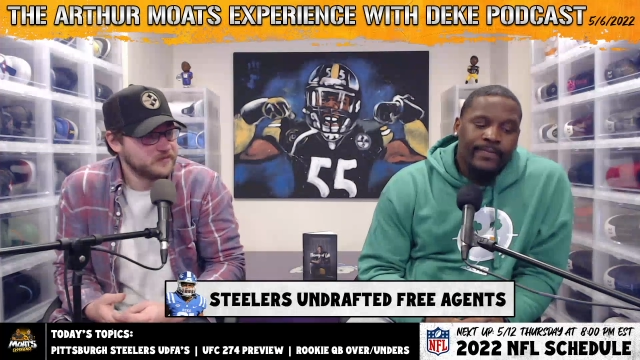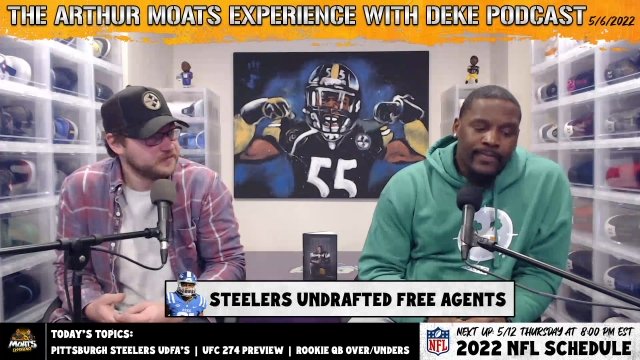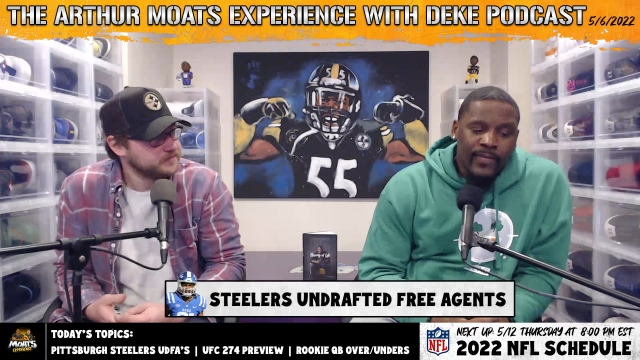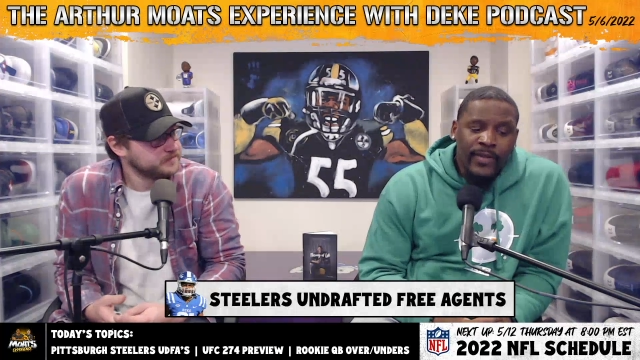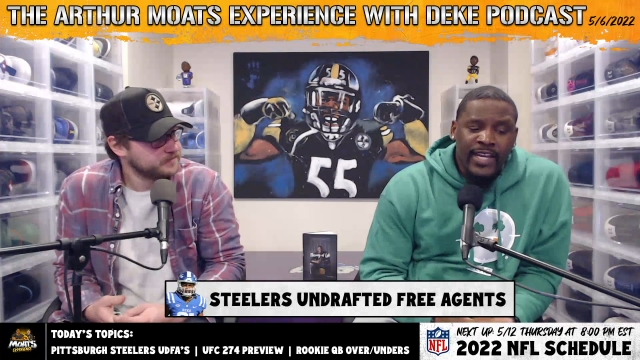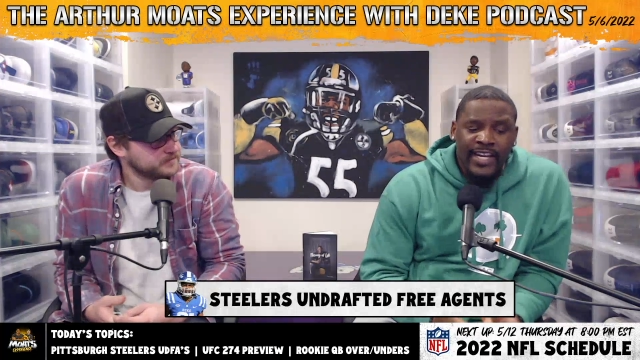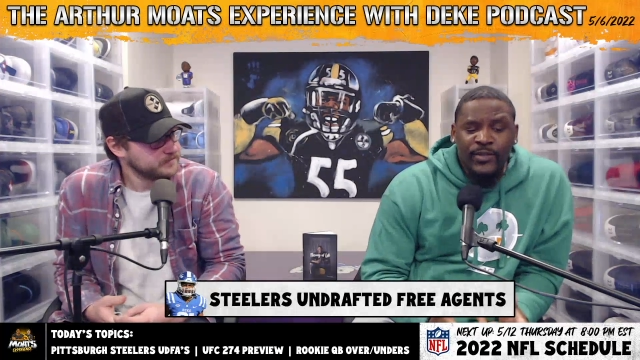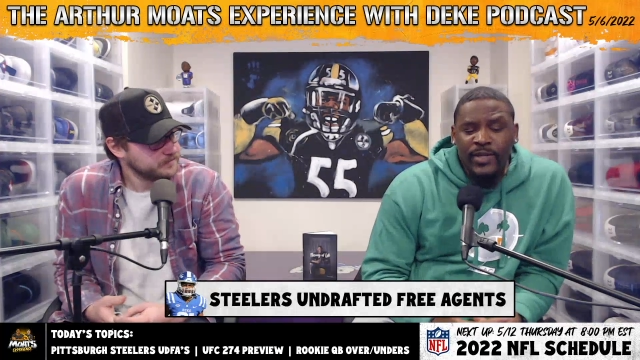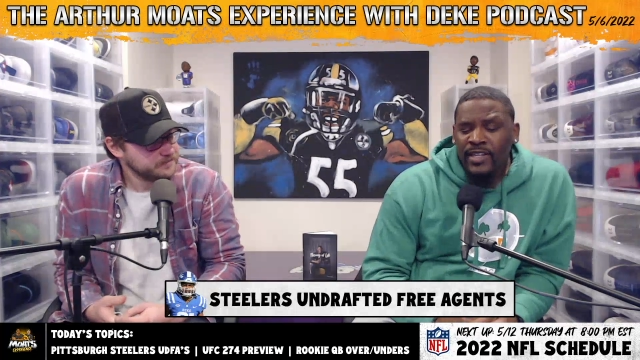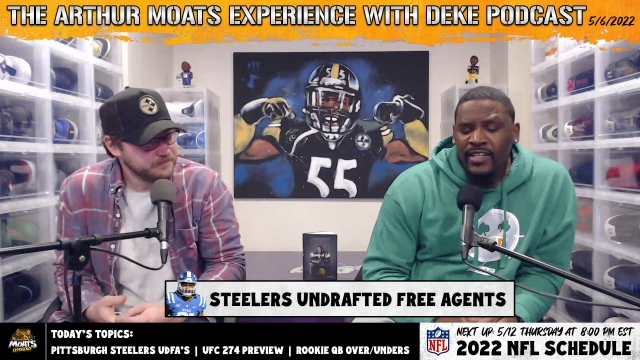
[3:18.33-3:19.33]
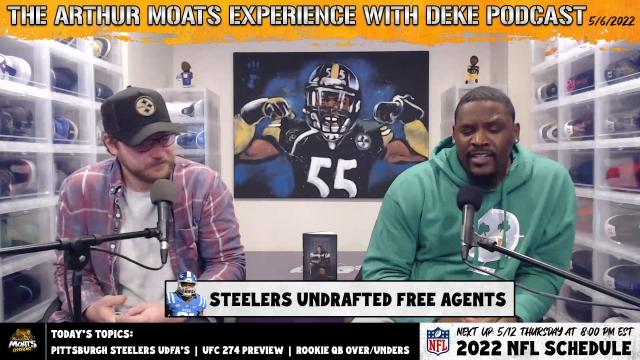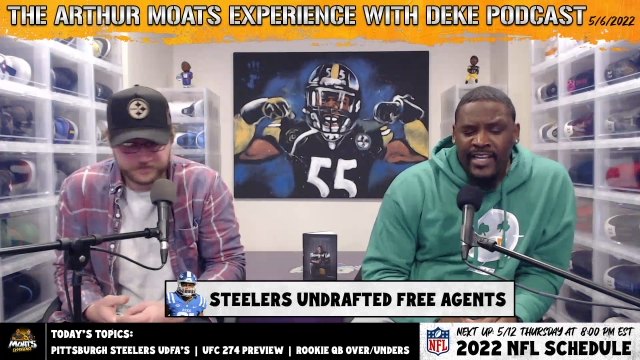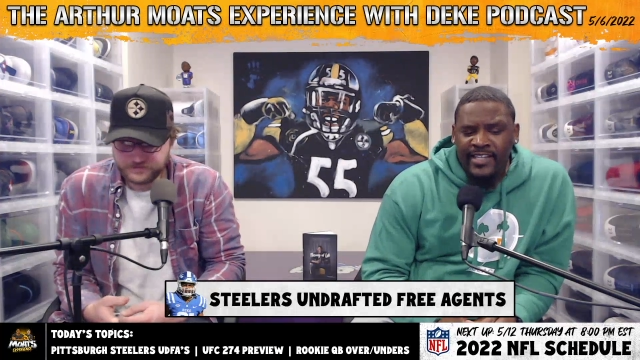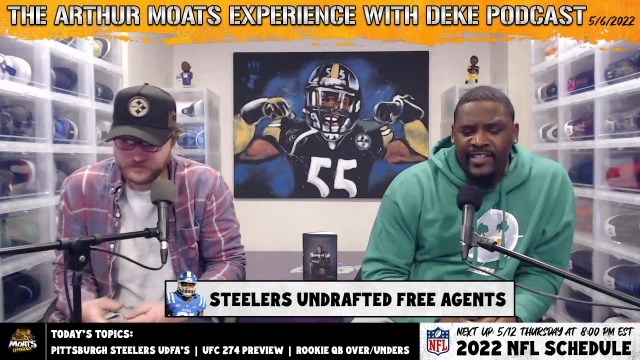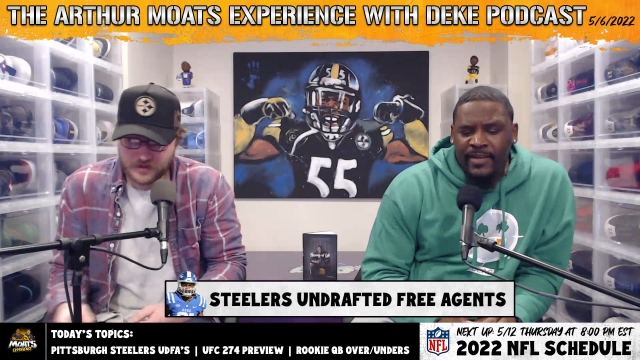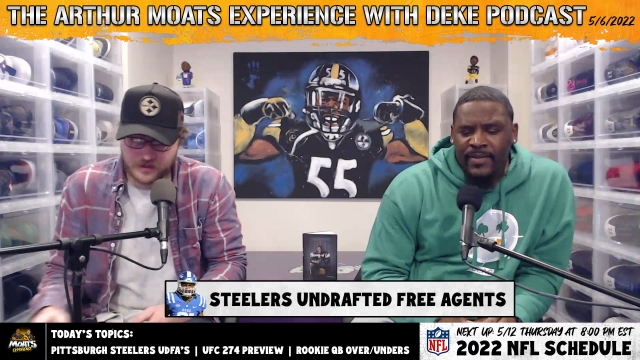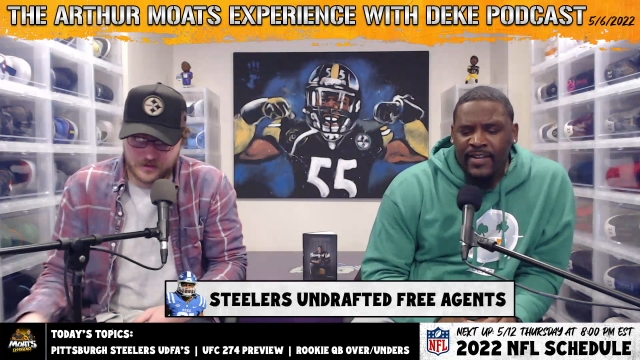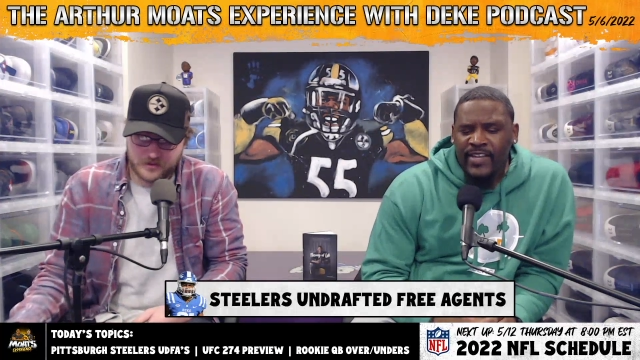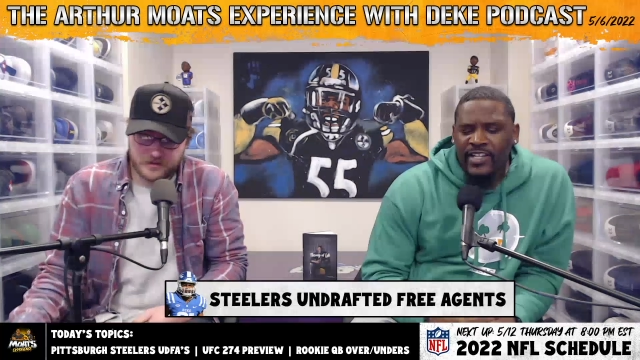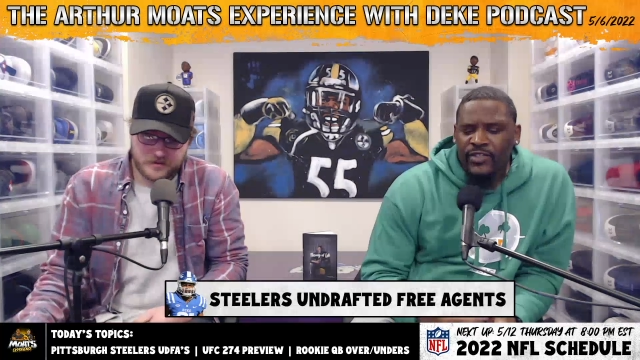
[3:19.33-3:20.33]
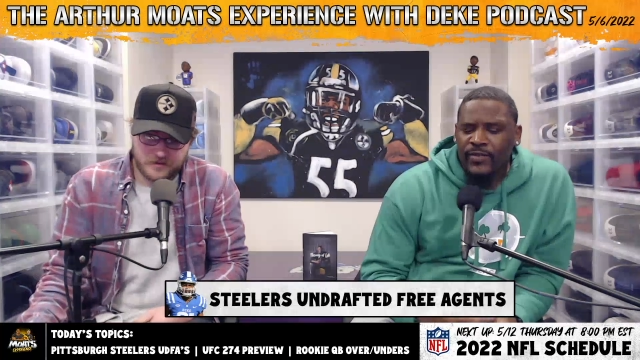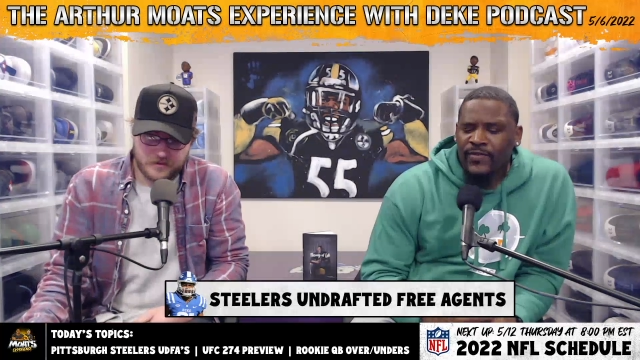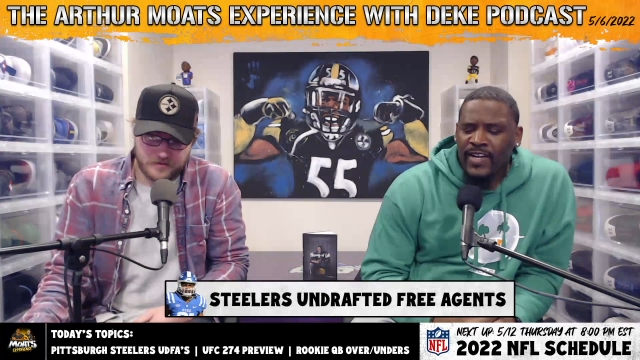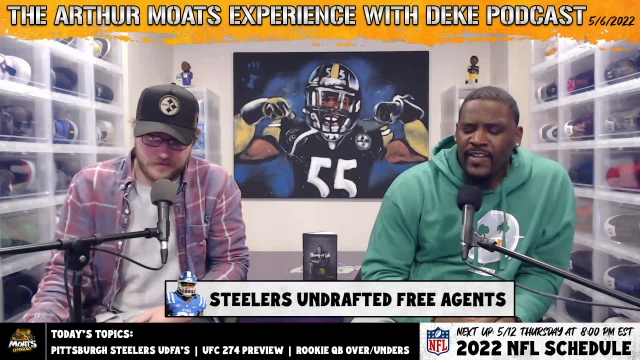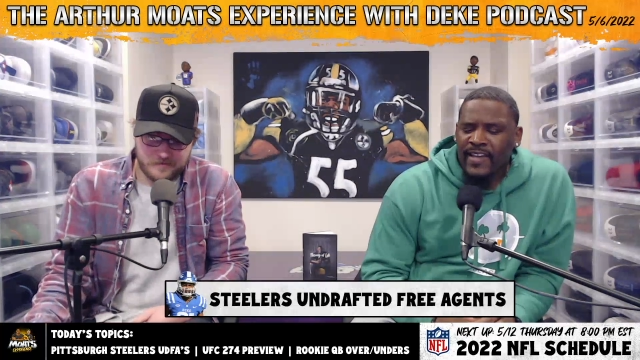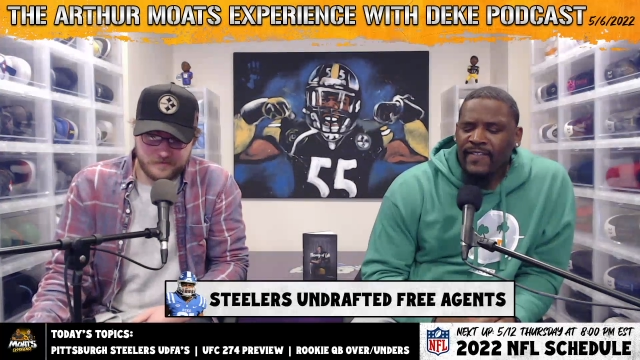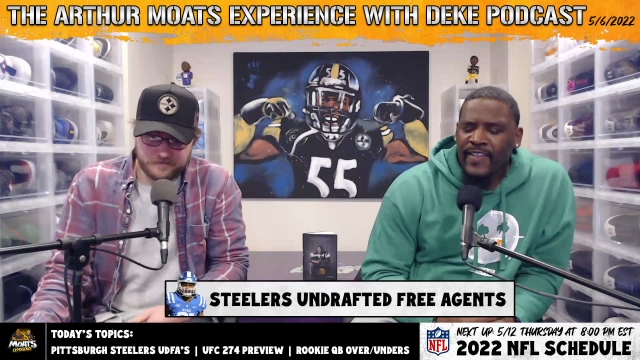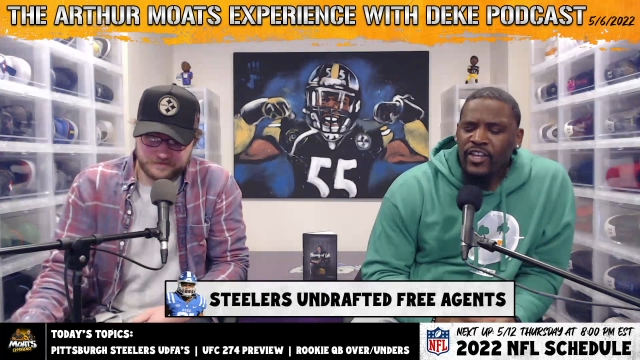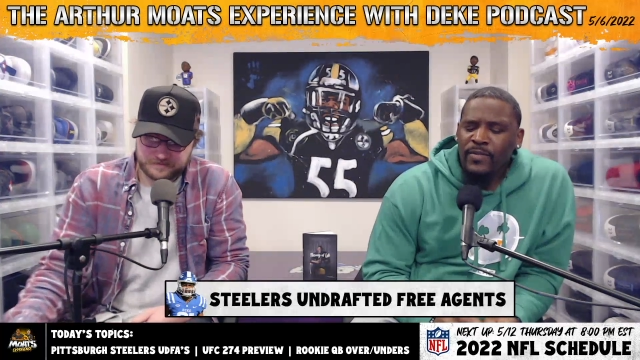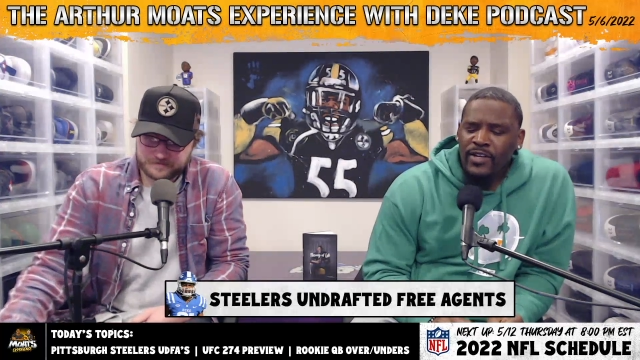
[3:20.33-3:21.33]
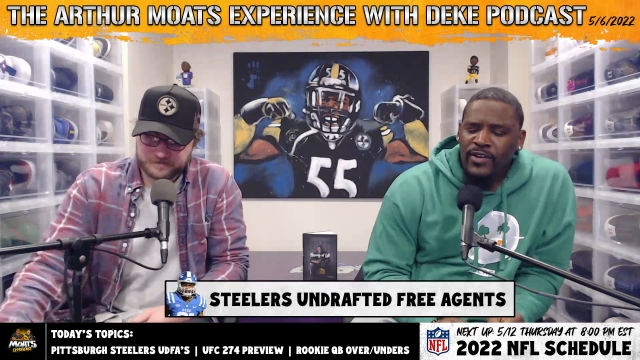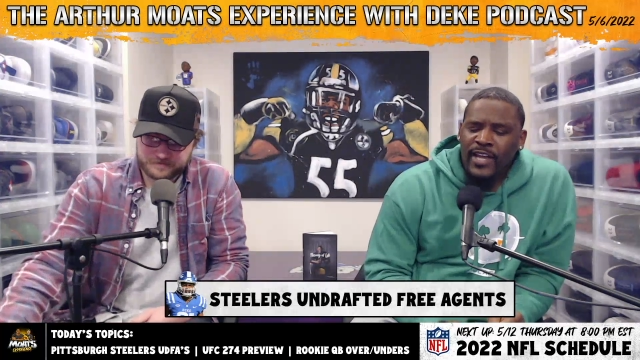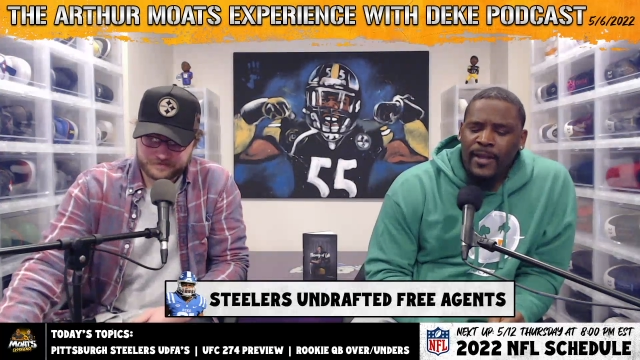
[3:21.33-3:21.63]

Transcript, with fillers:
Speaker 1: Yeah, and that's what it looked like. It's like, man, if he could just refine that, I think he'll be okay.